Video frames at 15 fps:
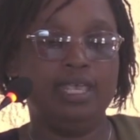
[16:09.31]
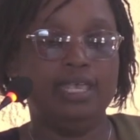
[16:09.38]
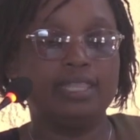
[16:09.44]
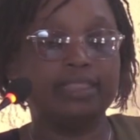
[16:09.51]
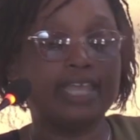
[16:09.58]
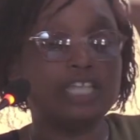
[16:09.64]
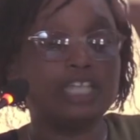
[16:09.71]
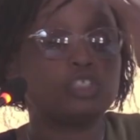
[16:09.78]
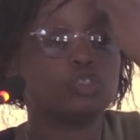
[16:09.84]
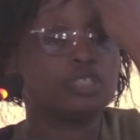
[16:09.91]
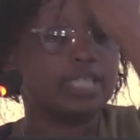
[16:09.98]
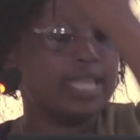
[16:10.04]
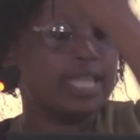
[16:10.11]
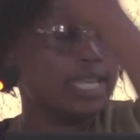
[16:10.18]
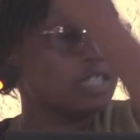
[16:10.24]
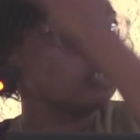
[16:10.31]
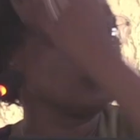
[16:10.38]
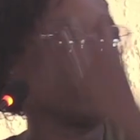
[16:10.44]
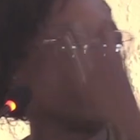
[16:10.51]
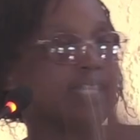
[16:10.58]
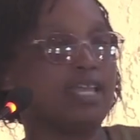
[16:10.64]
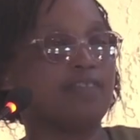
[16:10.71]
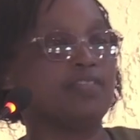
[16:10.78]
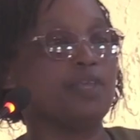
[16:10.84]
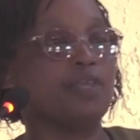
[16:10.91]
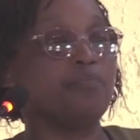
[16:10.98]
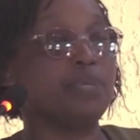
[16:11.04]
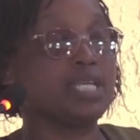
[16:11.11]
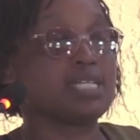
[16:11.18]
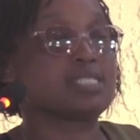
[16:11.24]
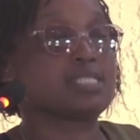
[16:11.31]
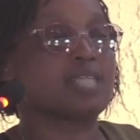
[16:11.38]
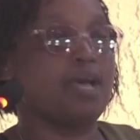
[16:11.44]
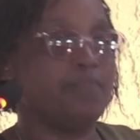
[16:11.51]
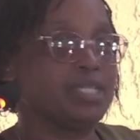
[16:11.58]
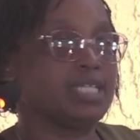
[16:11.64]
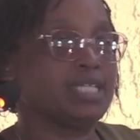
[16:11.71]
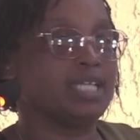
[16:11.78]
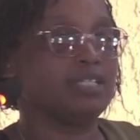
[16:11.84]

they should eat when they have the biggest appetite.